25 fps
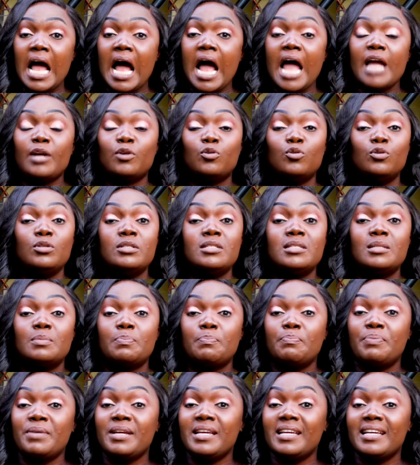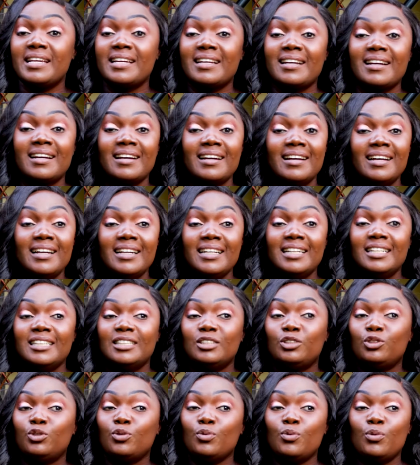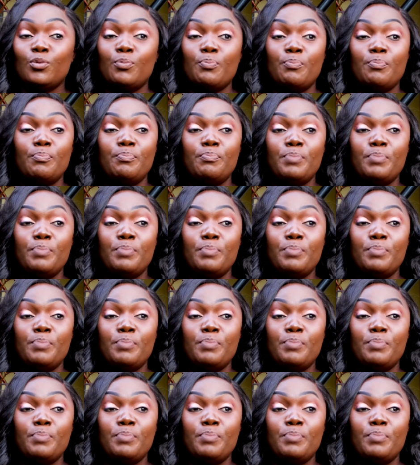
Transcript: I could speak to